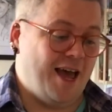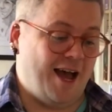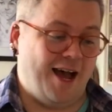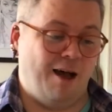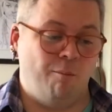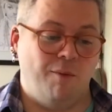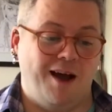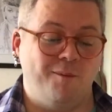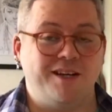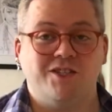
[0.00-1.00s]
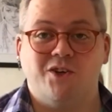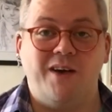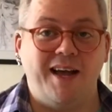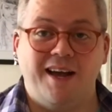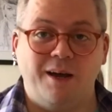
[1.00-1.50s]
And when I saw
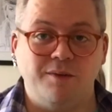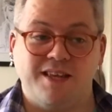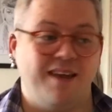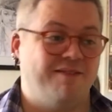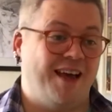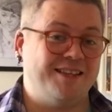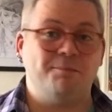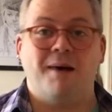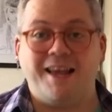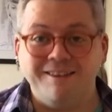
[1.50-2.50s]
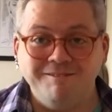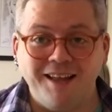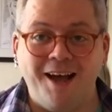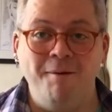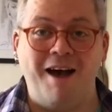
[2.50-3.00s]
it, I was like, that's mine.
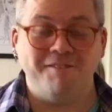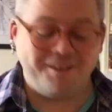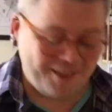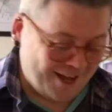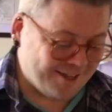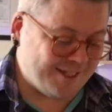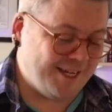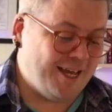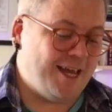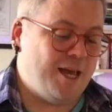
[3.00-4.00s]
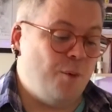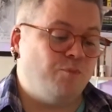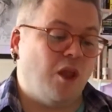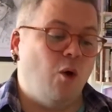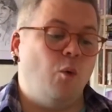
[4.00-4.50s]
I'm having that.
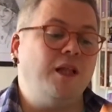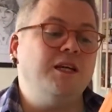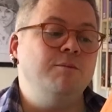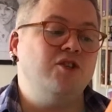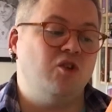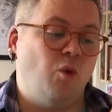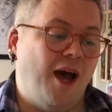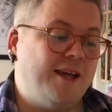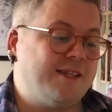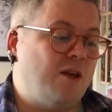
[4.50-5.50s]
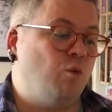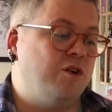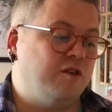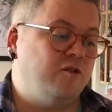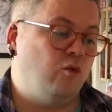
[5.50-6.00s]
Welcome to the wise and
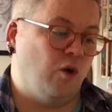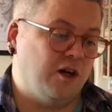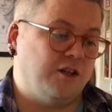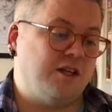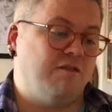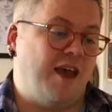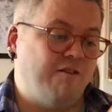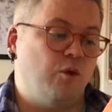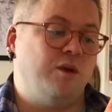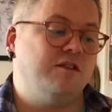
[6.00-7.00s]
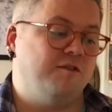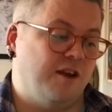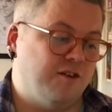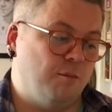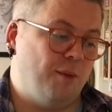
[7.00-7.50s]
wonderful world of everyone's
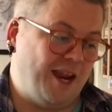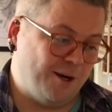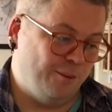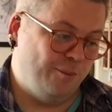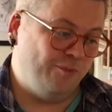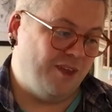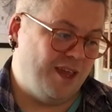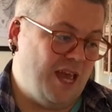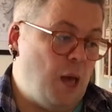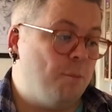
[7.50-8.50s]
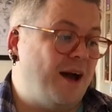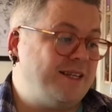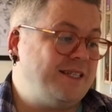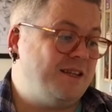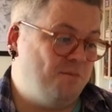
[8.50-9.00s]
favourite bear.
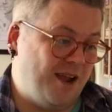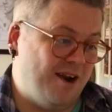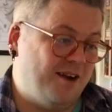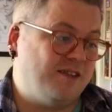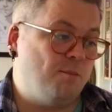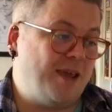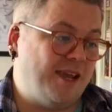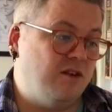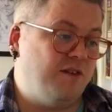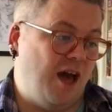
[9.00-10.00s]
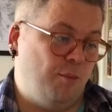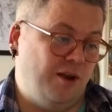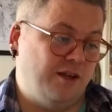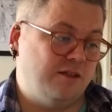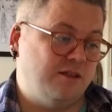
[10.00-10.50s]
Paddington Bear is a beacon of
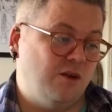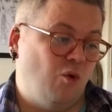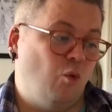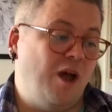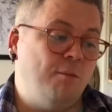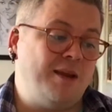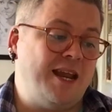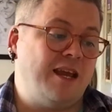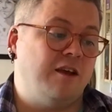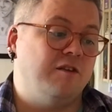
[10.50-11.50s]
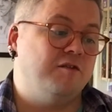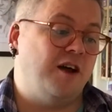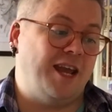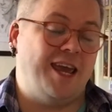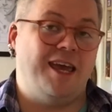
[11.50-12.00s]
happiness, well-meaning,
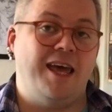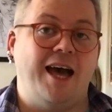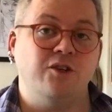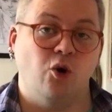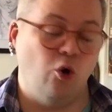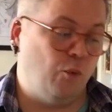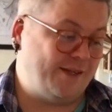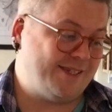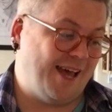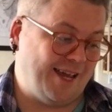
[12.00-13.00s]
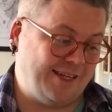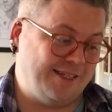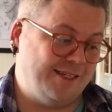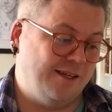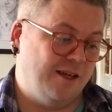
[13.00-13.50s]
funny, and always kind.